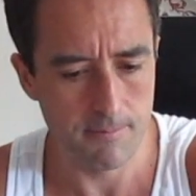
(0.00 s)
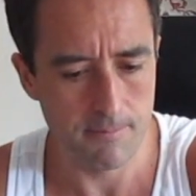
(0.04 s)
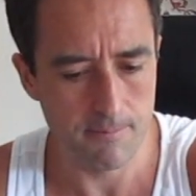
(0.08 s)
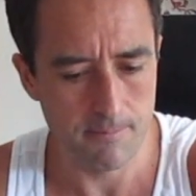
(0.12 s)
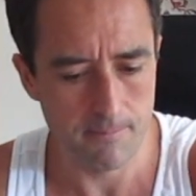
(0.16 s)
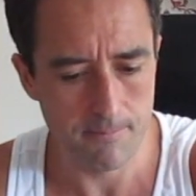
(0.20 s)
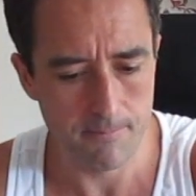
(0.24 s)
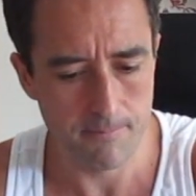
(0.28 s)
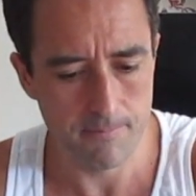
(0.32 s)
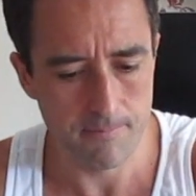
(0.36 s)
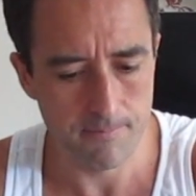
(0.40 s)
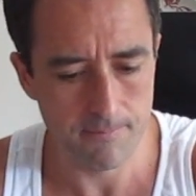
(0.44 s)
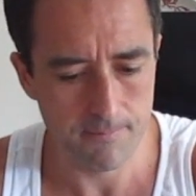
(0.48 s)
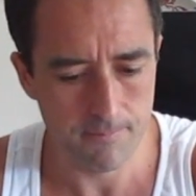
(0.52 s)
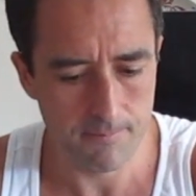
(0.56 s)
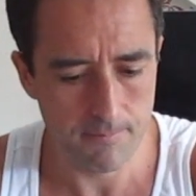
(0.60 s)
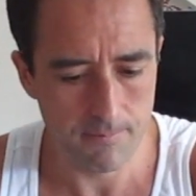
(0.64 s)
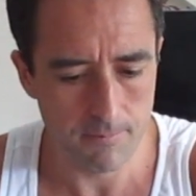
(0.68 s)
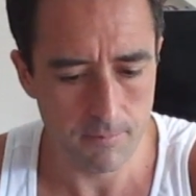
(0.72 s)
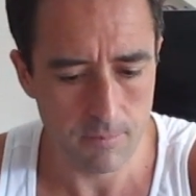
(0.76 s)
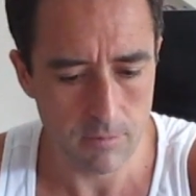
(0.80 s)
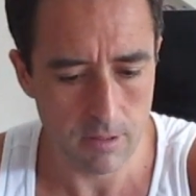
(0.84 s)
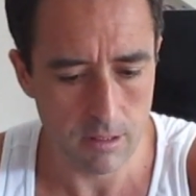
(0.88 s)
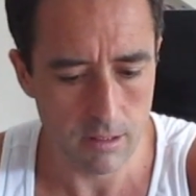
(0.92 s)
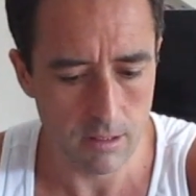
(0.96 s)

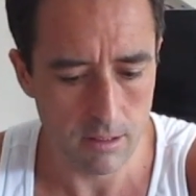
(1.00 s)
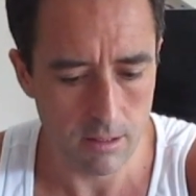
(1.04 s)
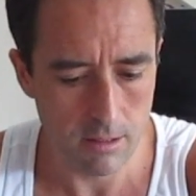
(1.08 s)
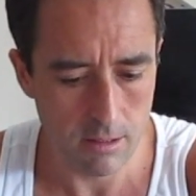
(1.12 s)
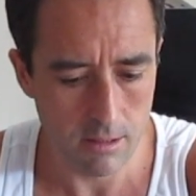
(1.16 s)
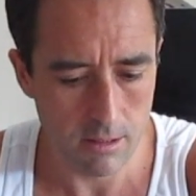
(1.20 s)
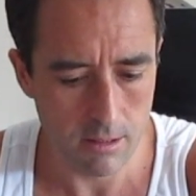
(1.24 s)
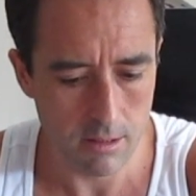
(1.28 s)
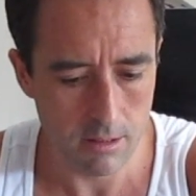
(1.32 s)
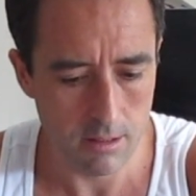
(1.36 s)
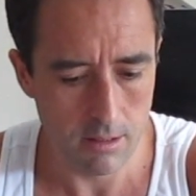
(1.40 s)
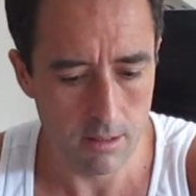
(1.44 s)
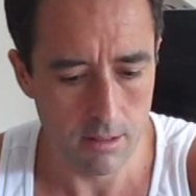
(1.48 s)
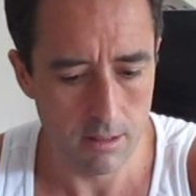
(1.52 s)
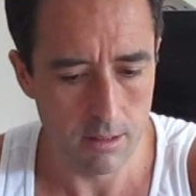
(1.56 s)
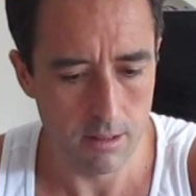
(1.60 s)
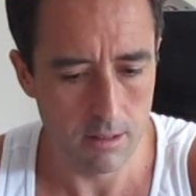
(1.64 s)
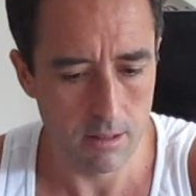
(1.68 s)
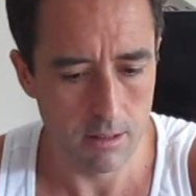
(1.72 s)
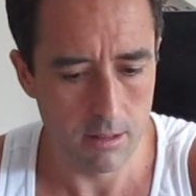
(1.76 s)
Nobody speaks.